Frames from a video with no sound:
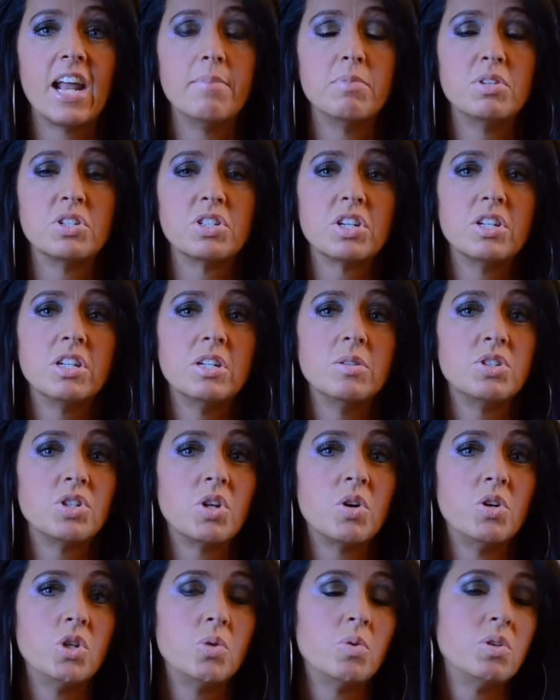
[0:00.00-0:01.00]
I'm just going to
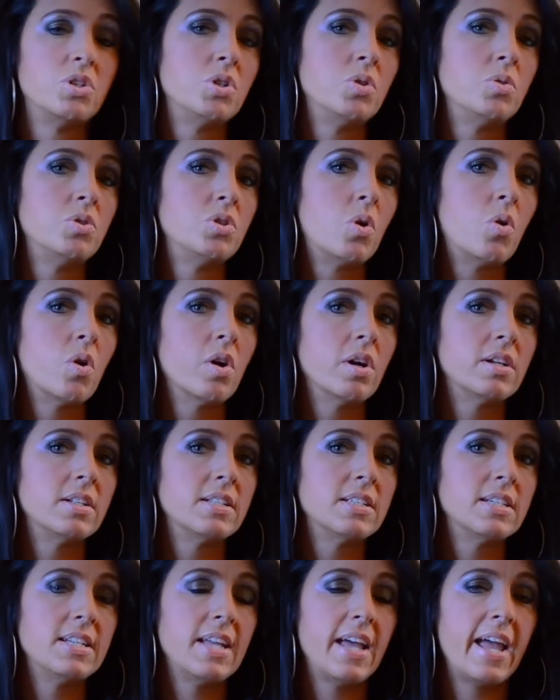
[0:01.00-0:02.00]
show you a tutorial
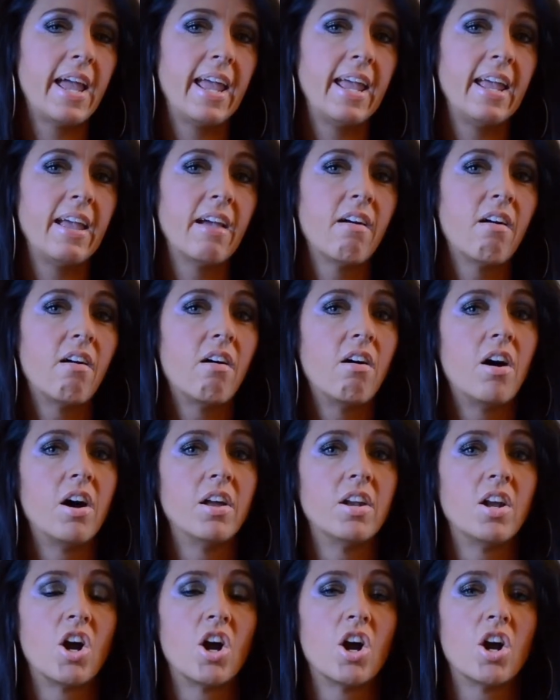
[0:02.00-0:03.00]
today
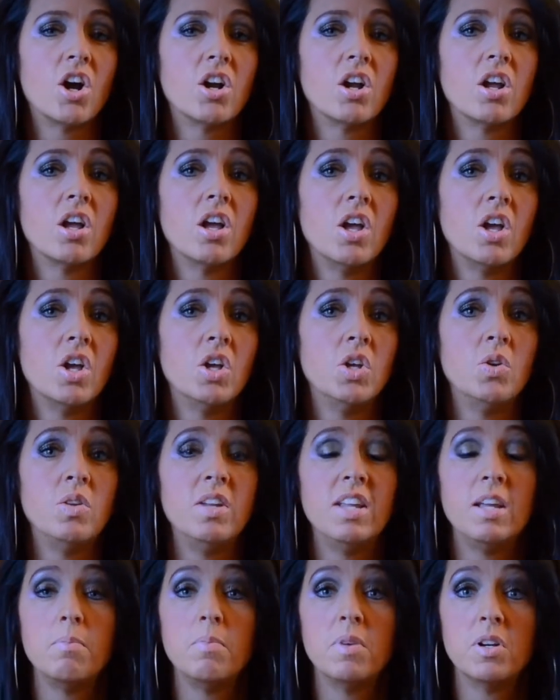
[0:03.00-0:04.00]
on our
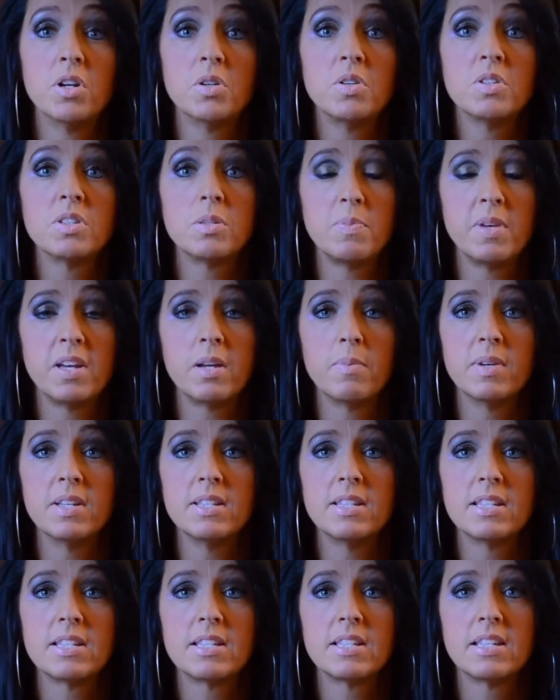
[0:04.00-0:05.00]
Unique Minerals
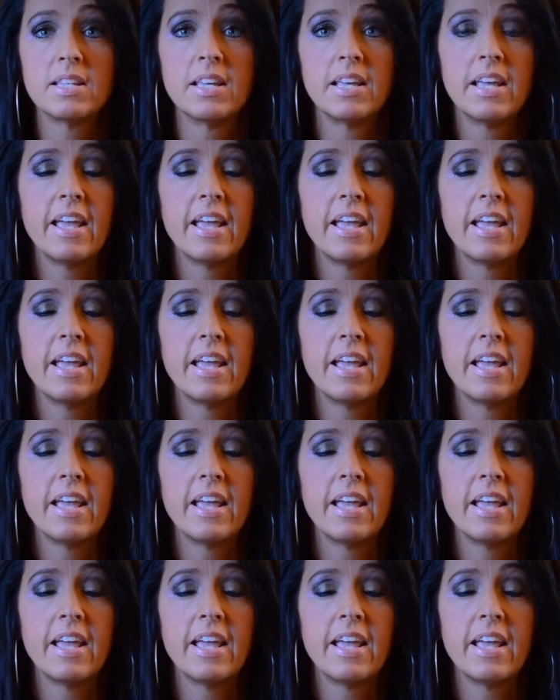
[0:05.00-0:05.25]
pigments.